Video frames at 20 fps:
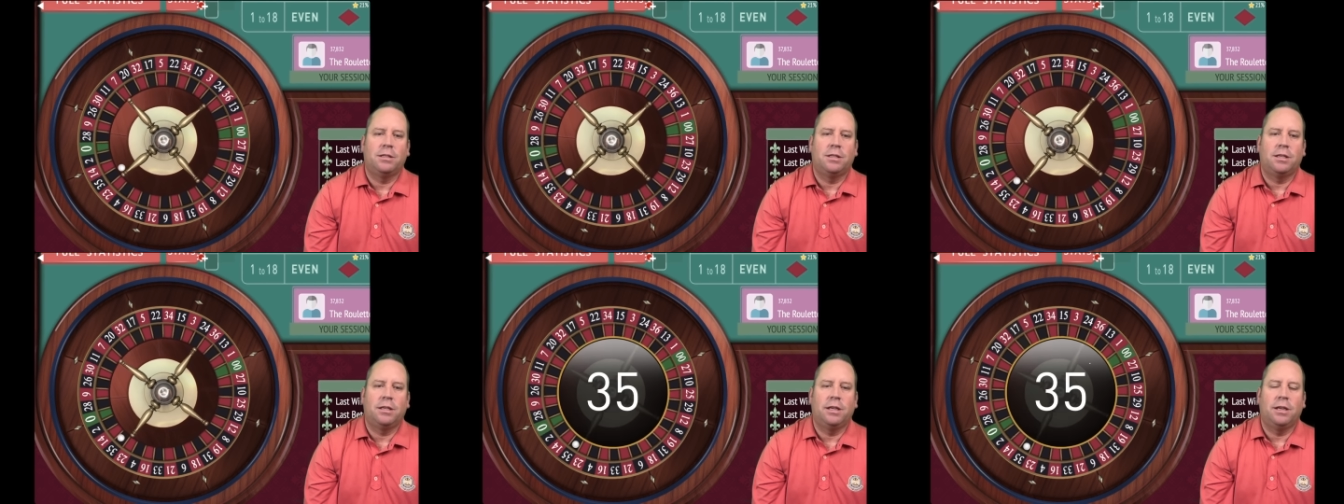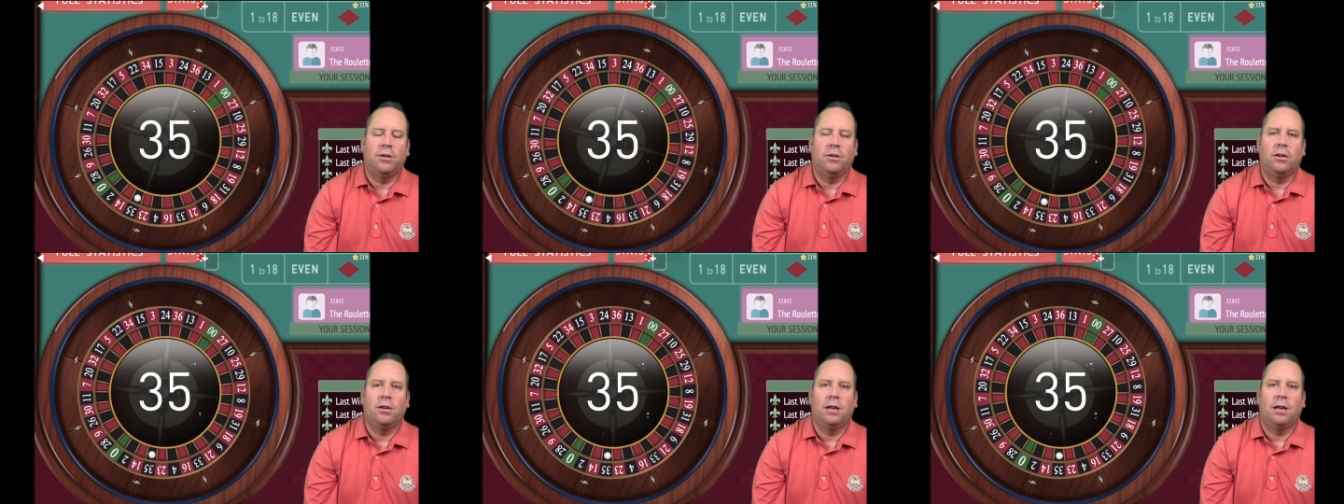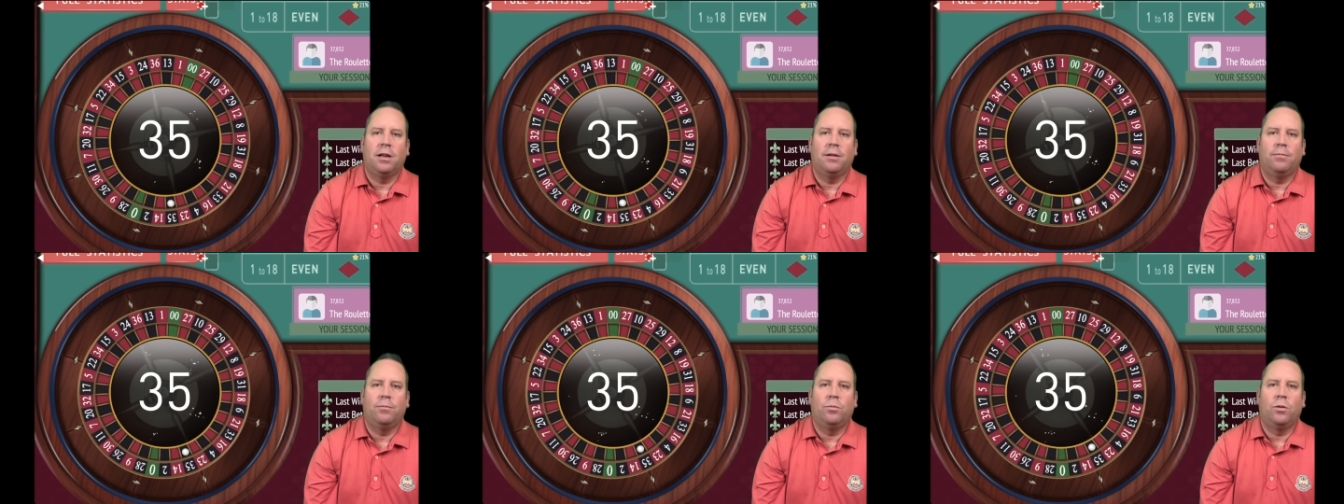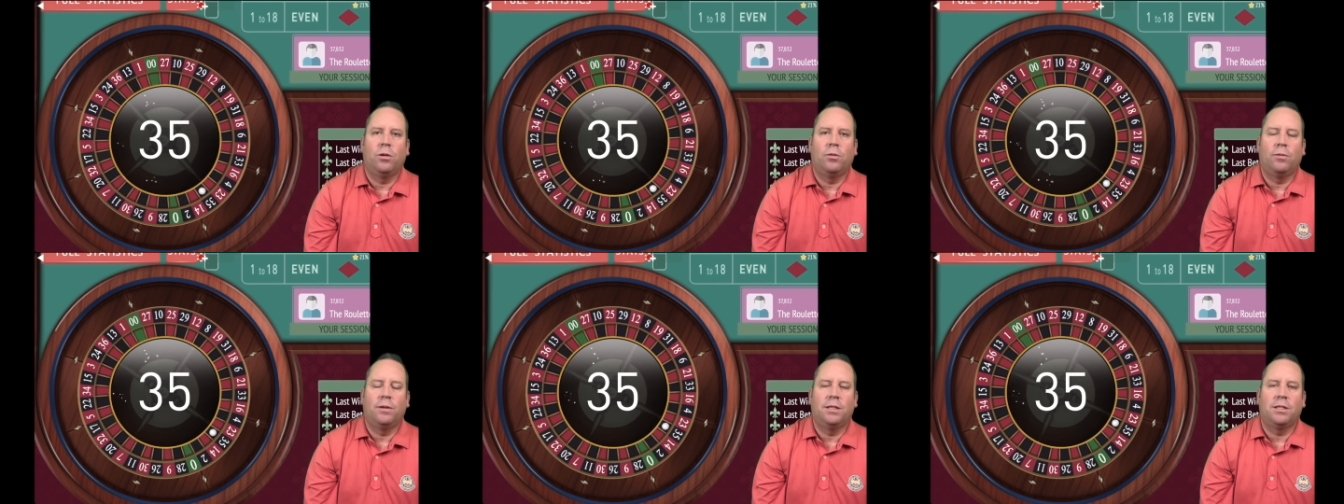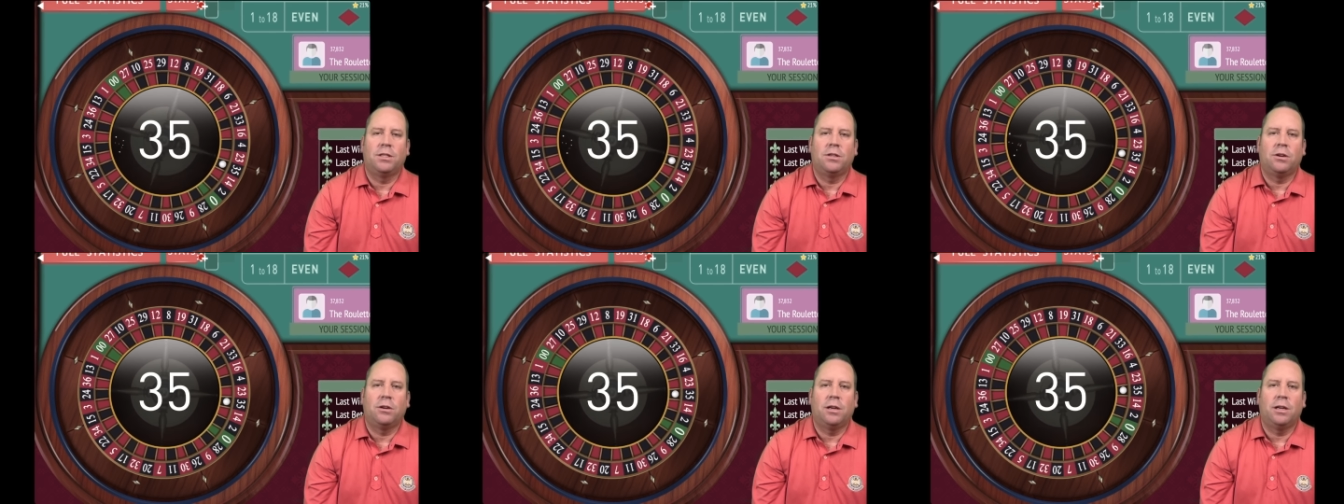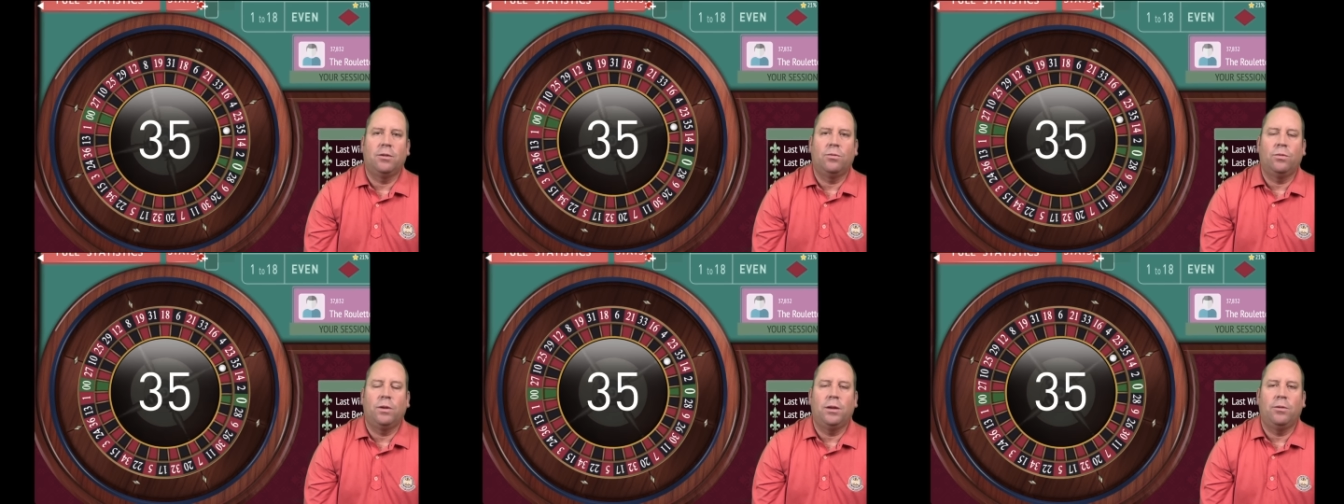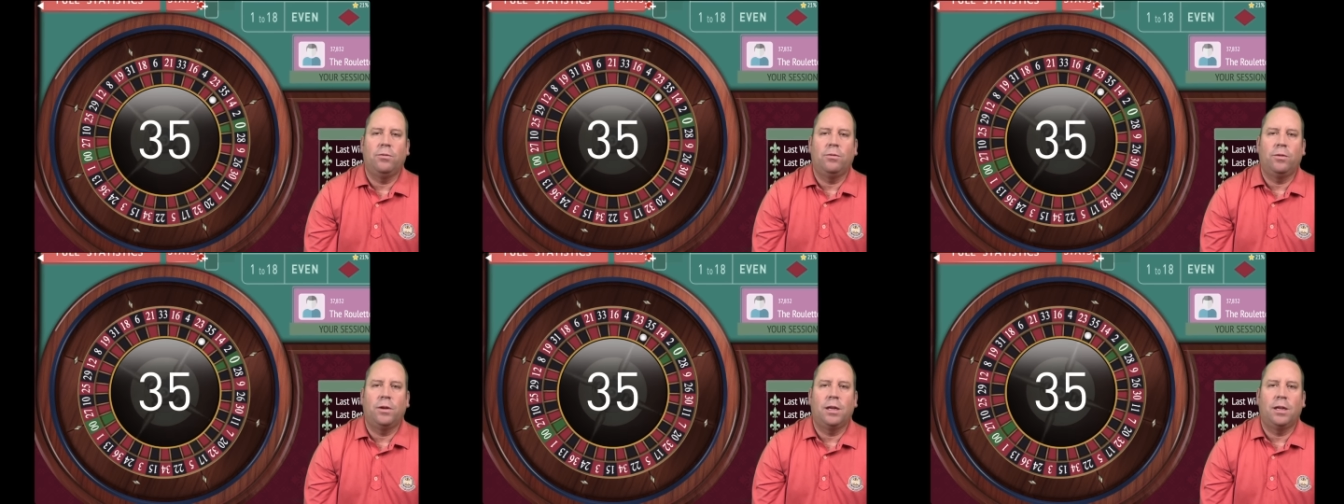near uh, where we started,
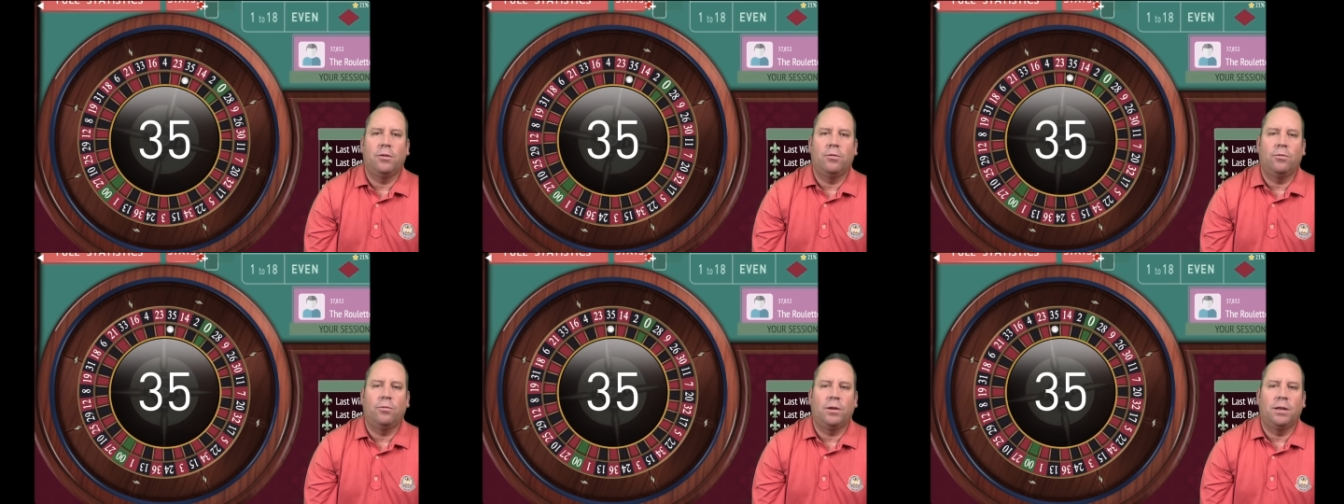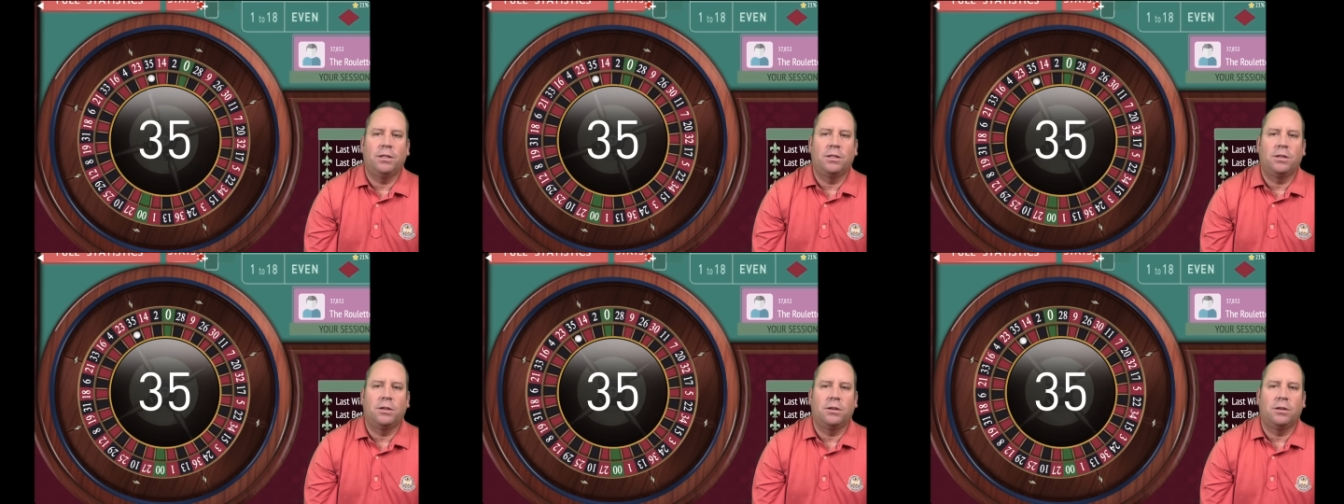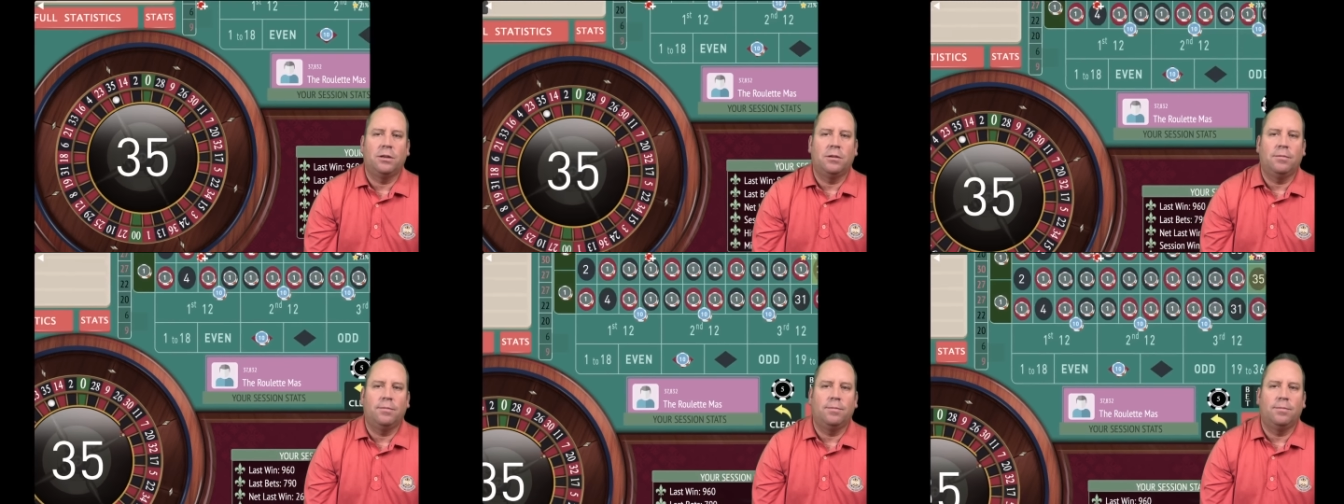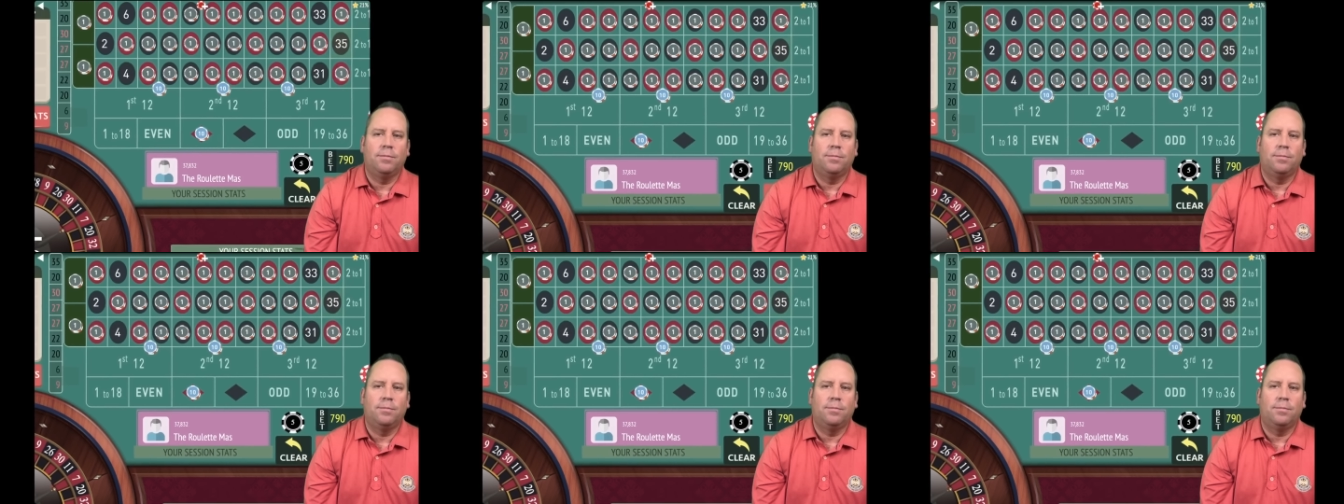we can restart.